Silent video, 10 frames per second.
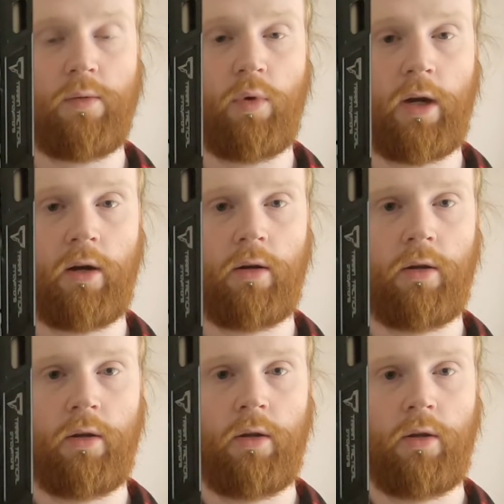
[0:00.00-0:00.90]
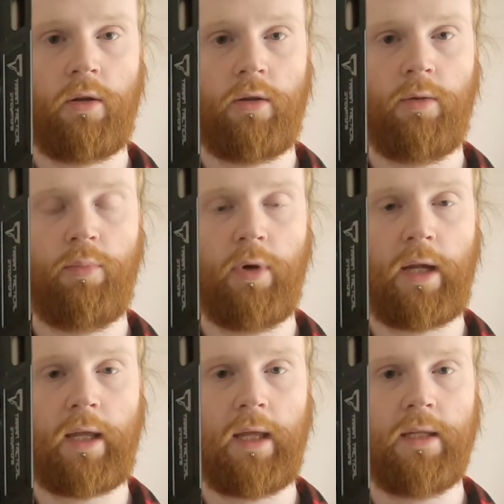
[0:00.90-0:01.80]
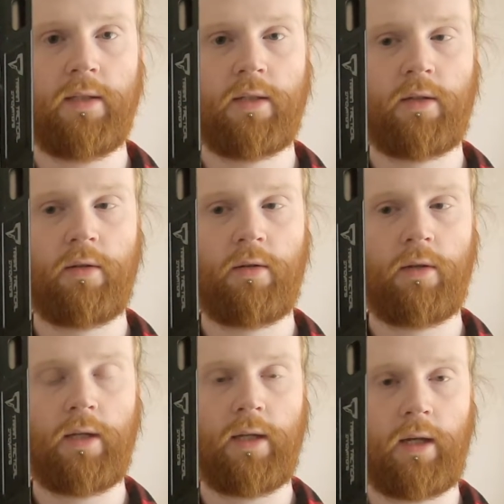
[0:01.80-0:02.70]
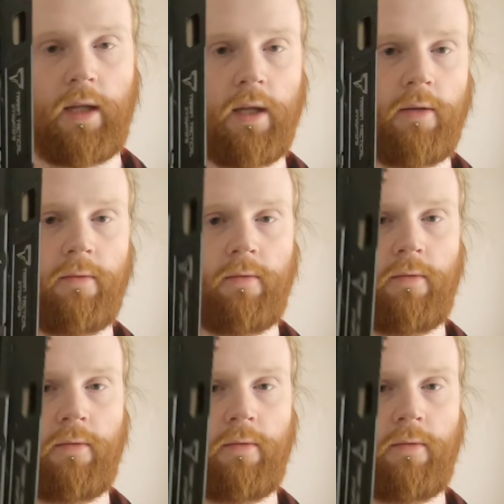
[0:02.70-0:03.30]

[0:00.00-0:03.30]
where the break is. And again,